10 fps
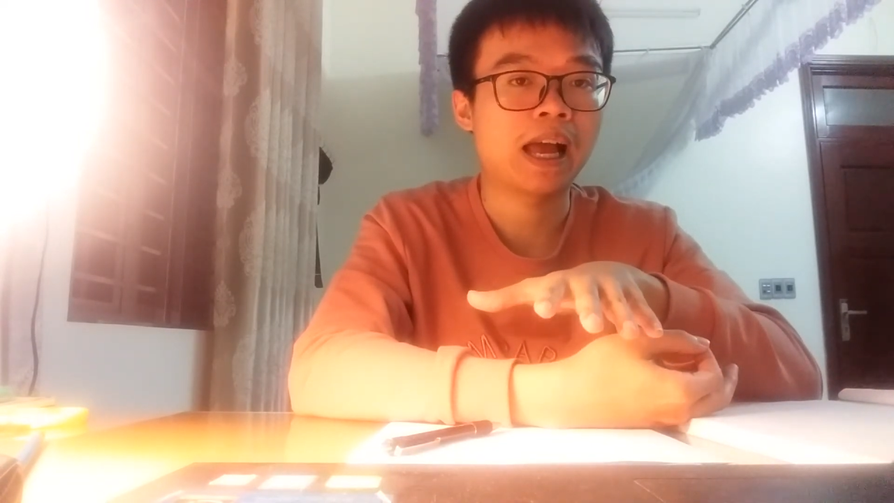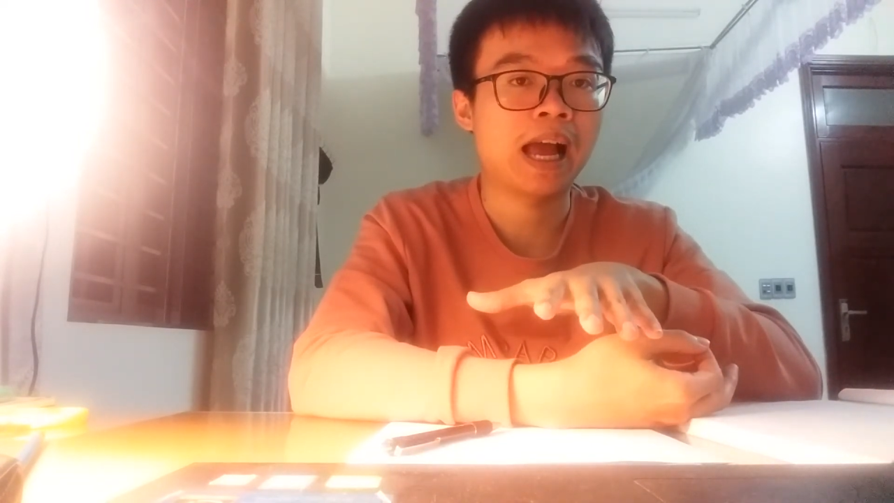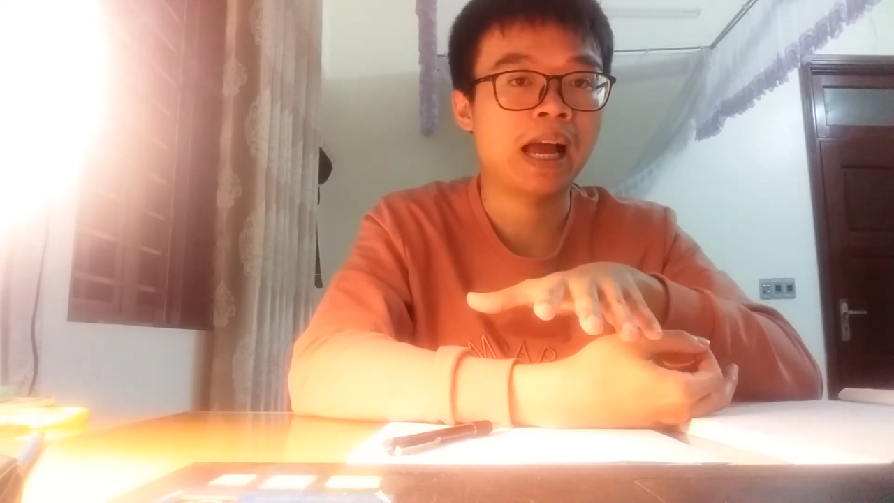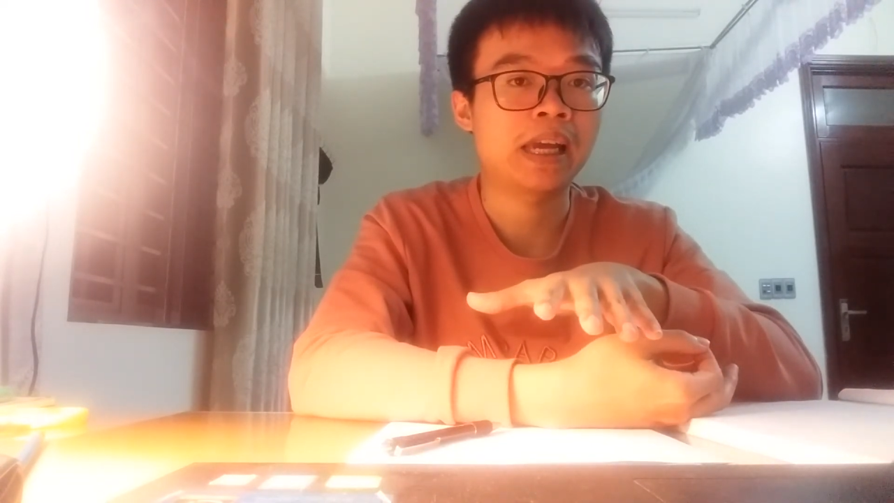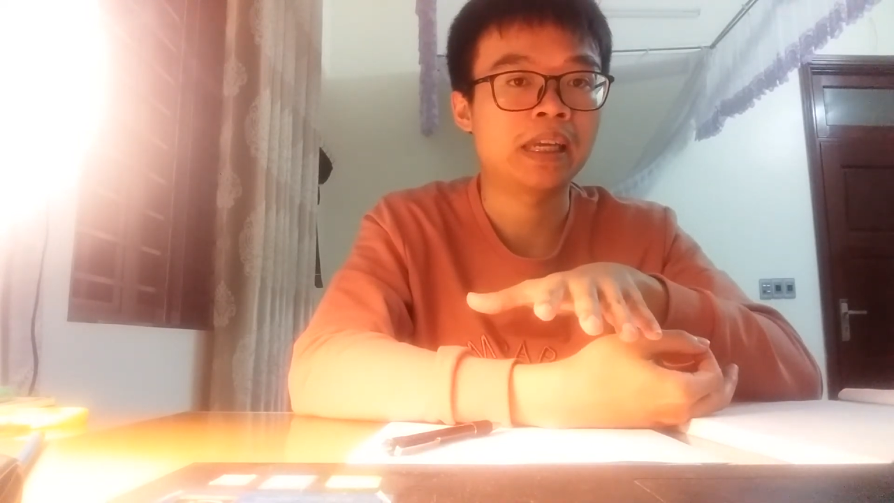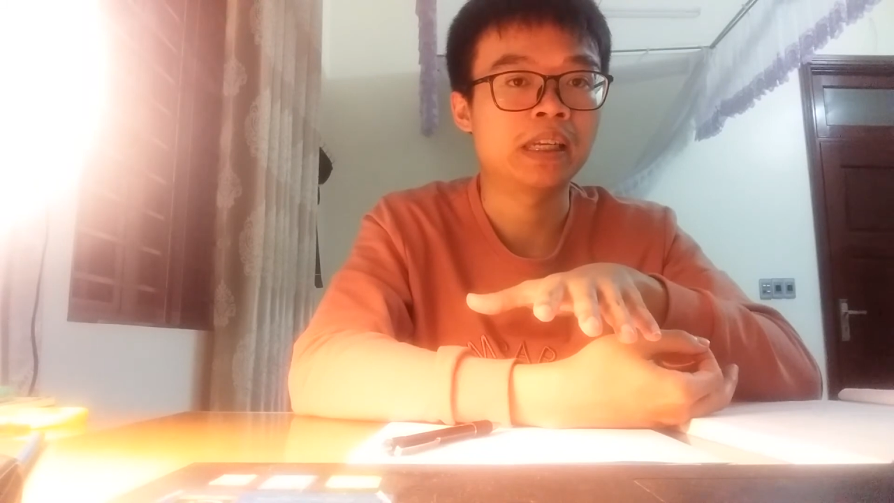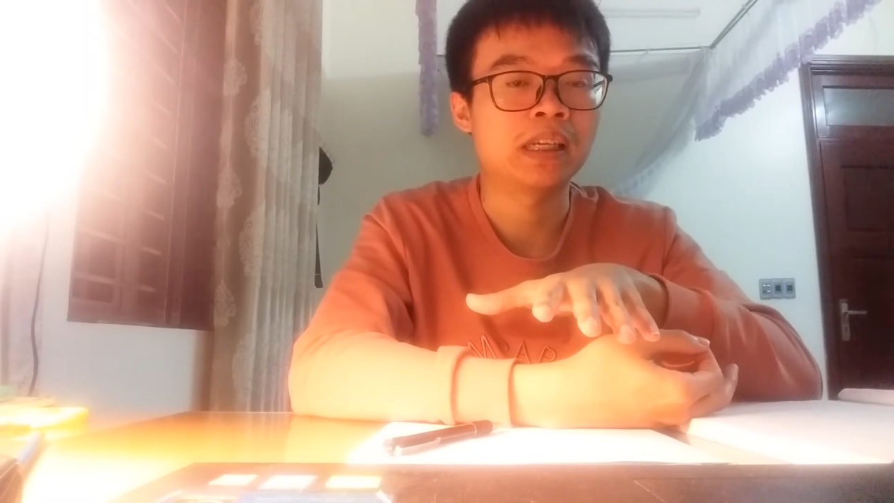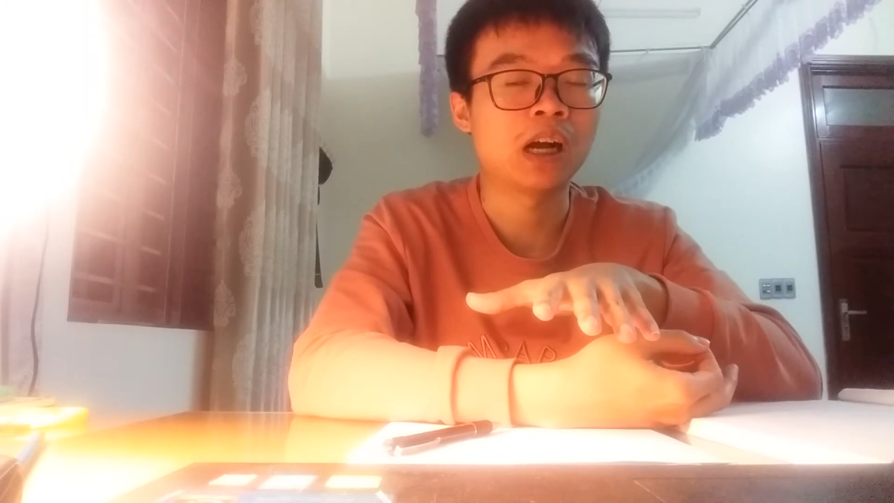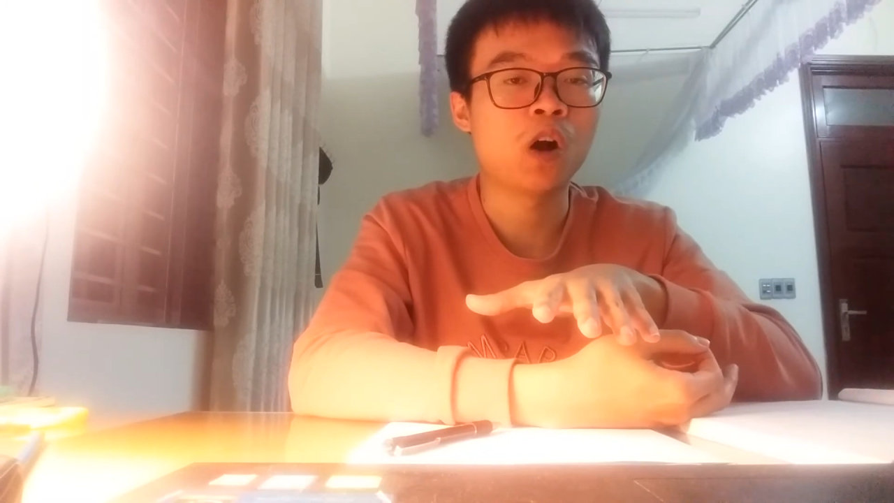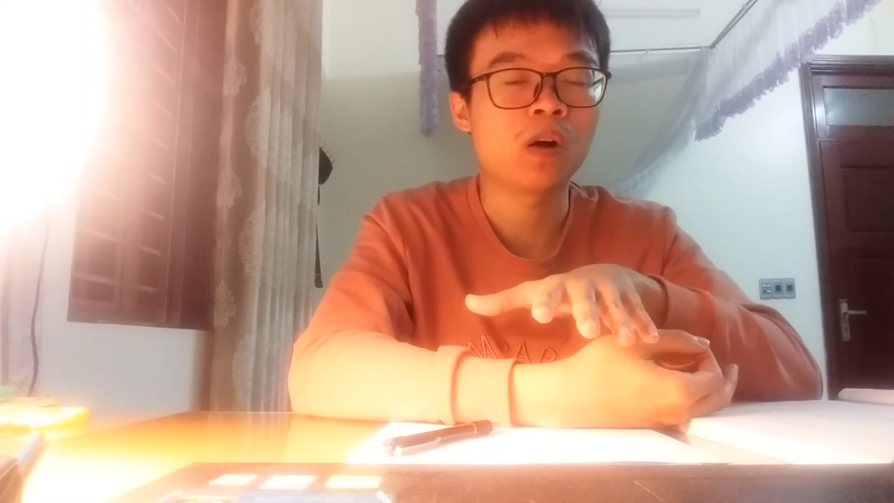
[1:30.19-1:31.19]

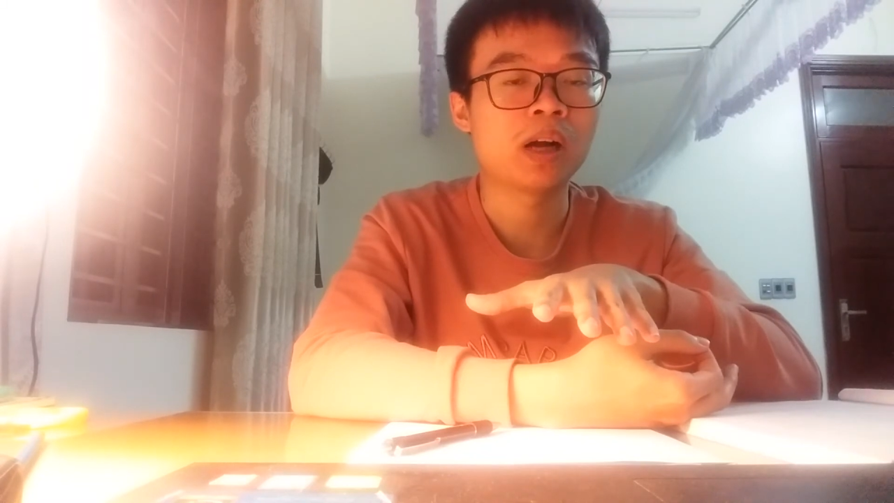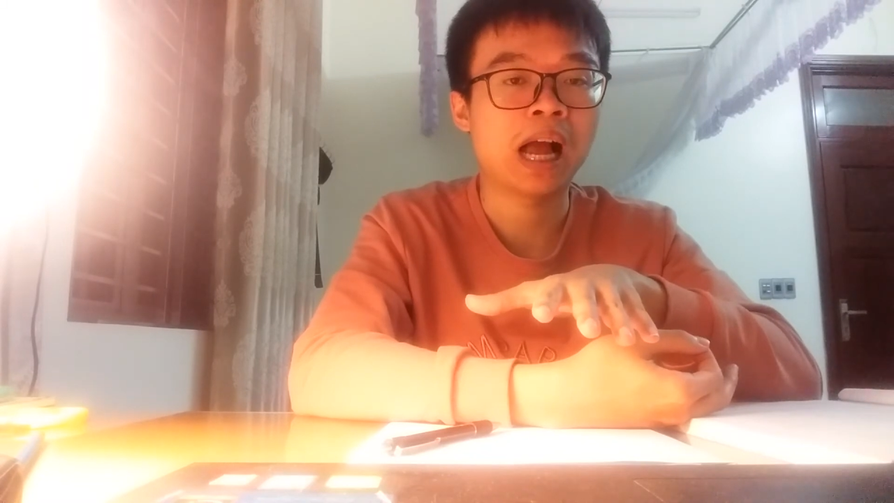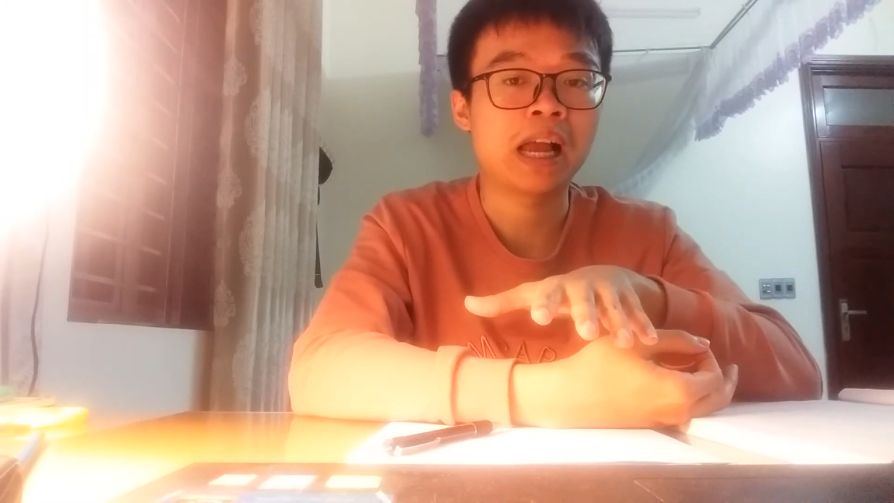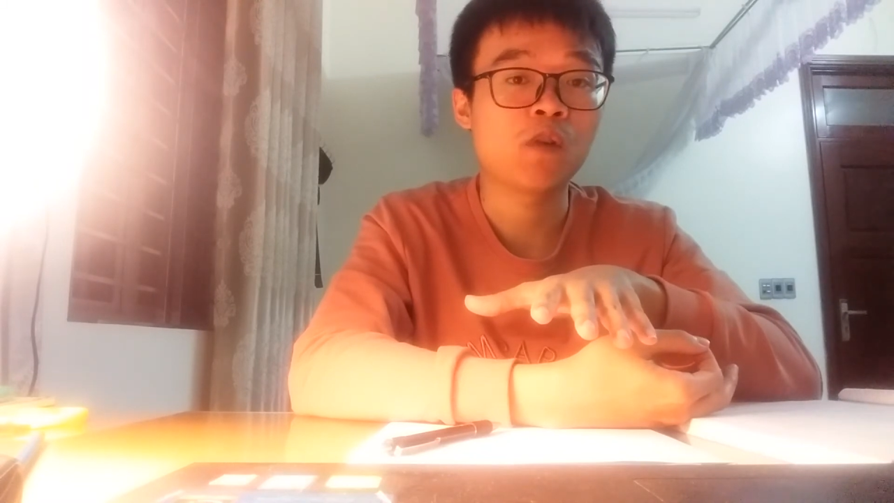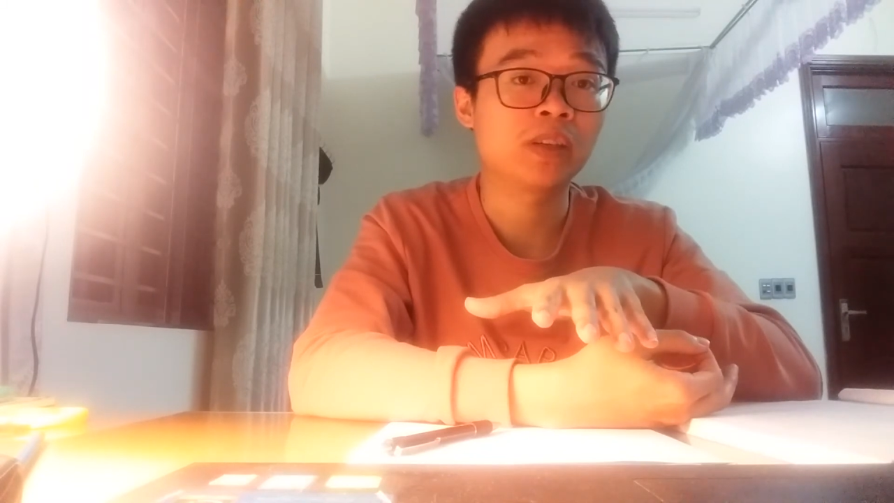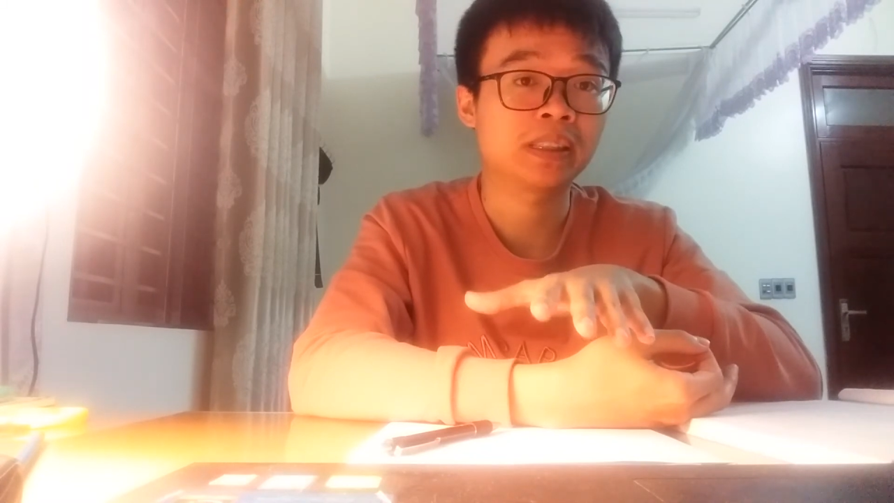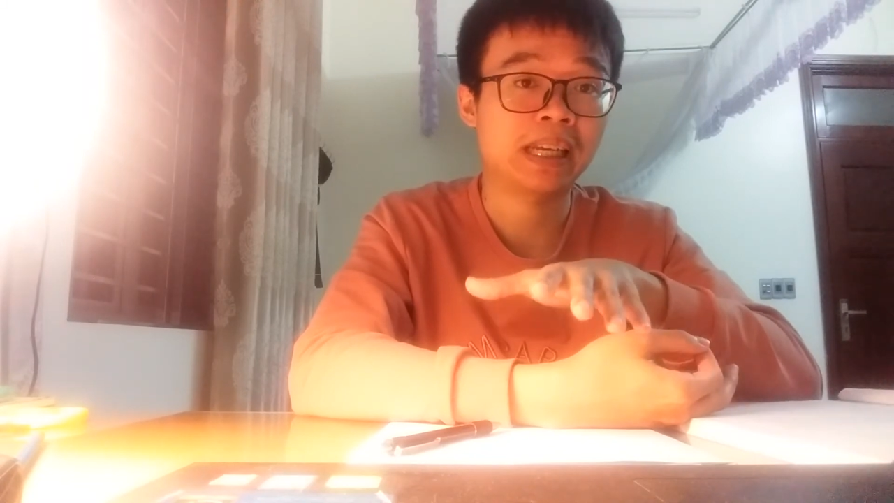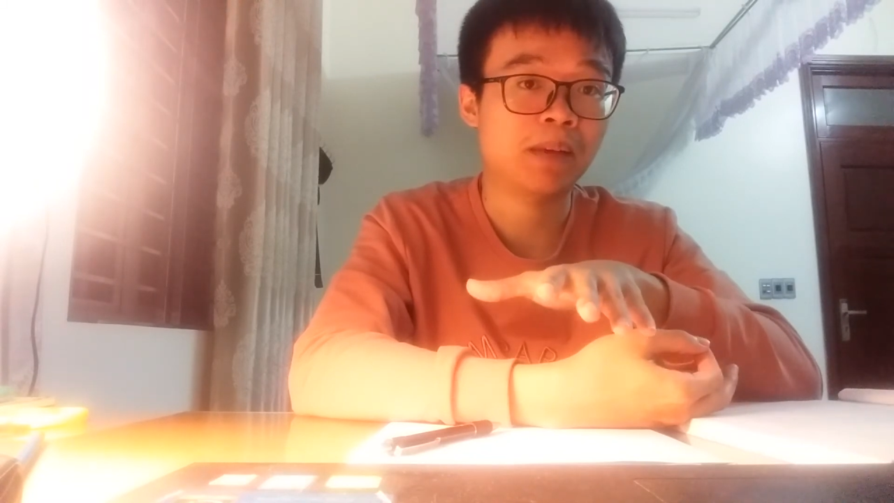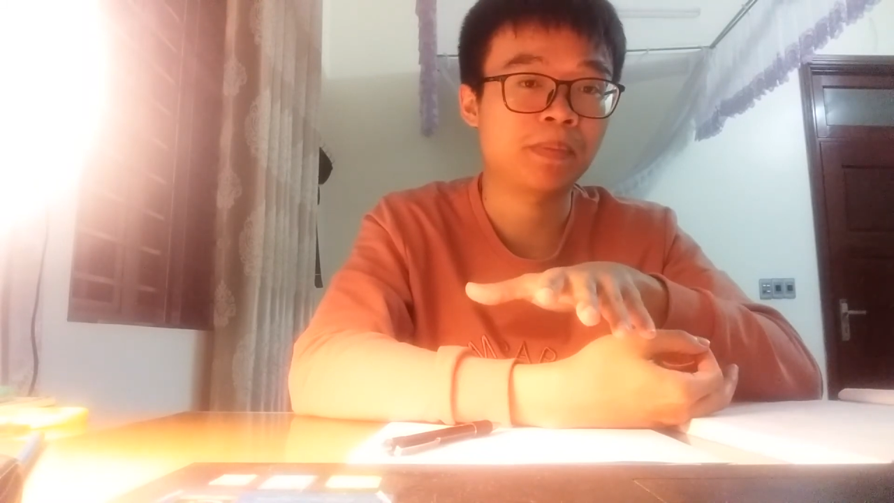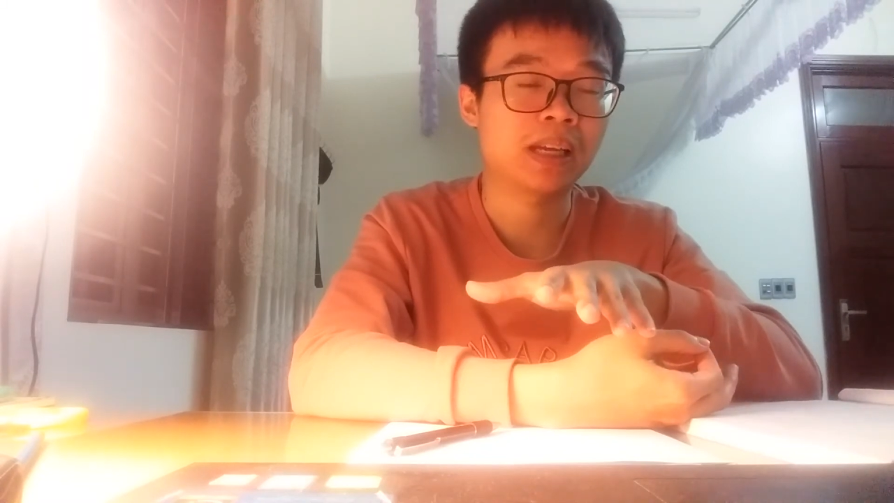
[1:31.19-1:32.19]
I
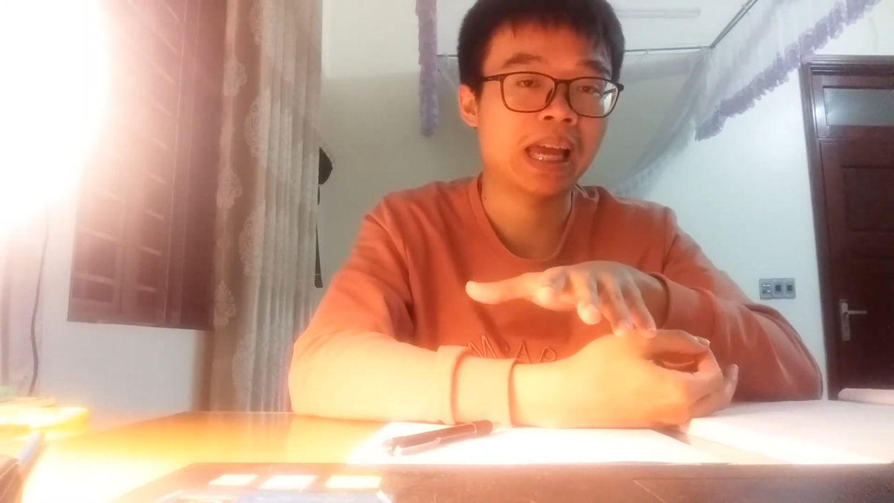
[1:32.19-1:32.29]
overslept